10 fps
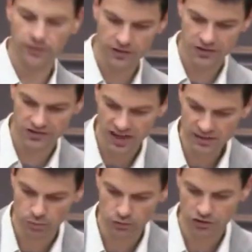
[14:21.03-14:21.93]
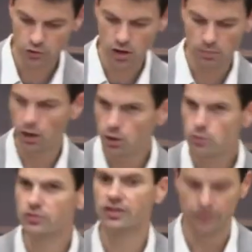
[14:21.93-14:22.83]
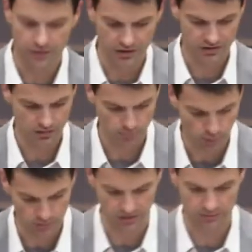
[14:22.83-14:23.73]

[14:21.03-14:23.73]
disciples to oppose this person.